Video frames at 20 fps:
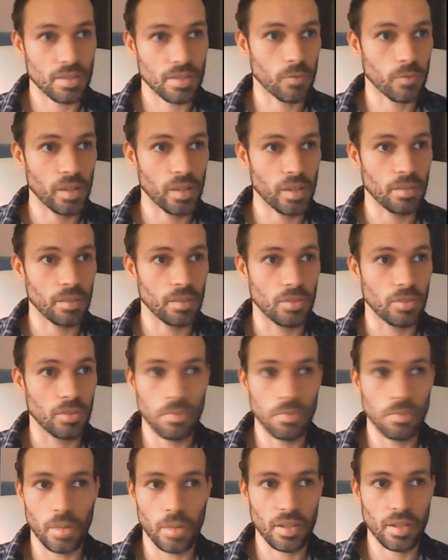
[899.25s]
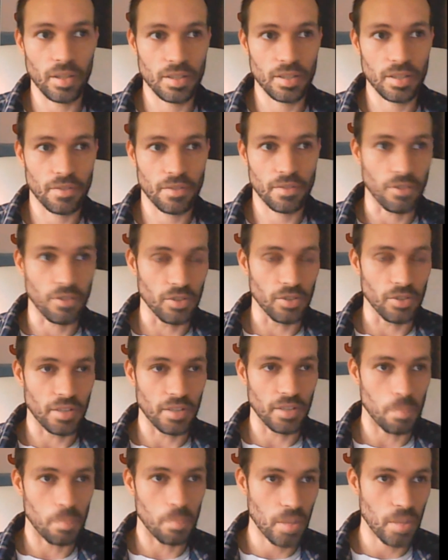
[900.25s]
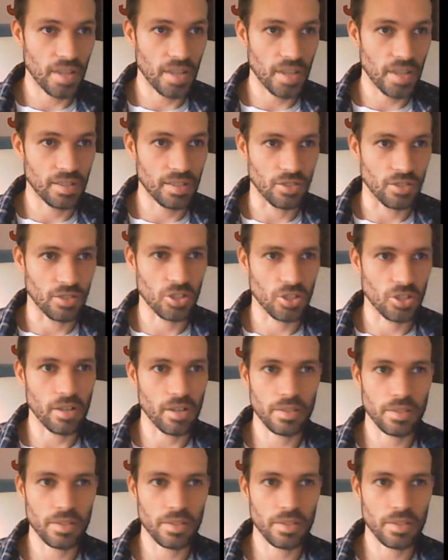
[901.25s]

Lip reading: when the 2 buddies throw their bait in the shark's